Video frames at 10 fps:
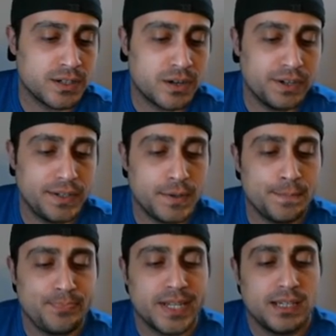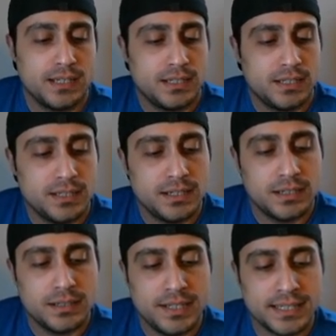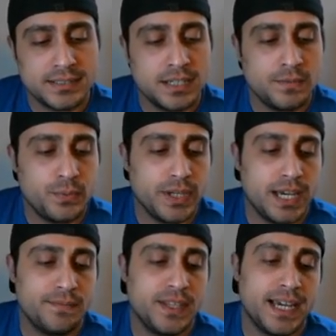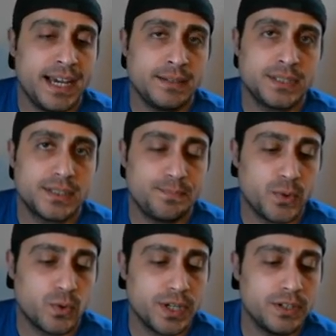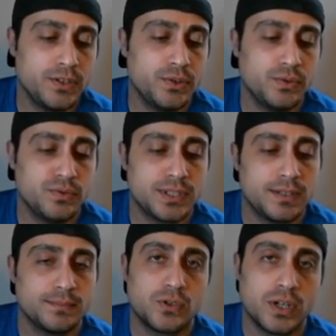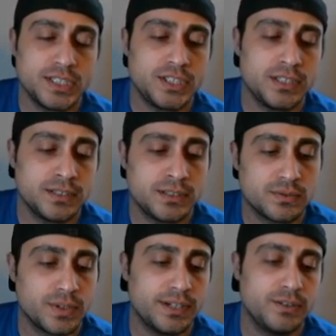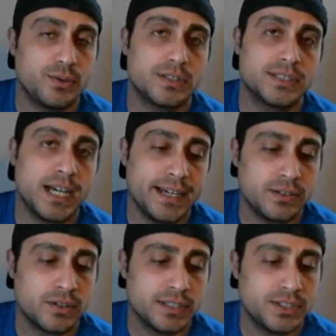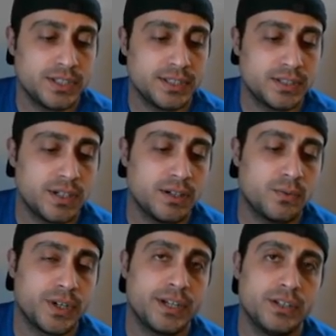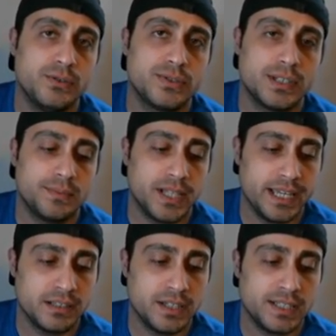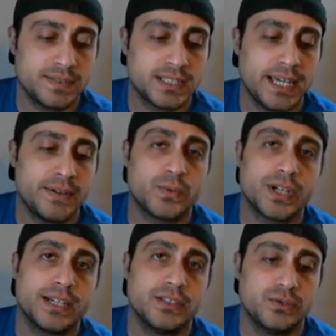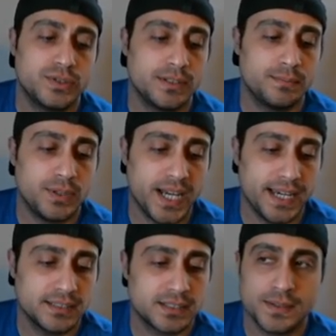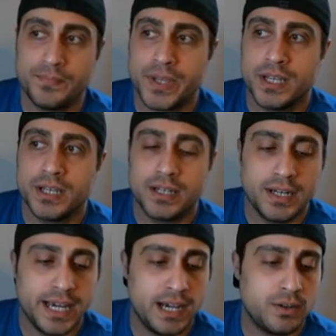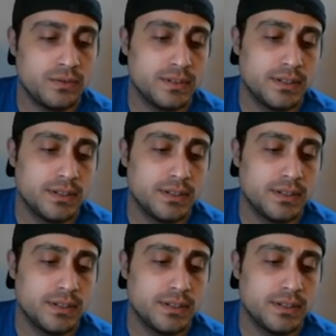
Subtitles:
cardio. Next up, we have the abs. We're going to do some crunches. We're going to do our side crunches. We're going to do some leg lifts, and we're going to do some planks. Now,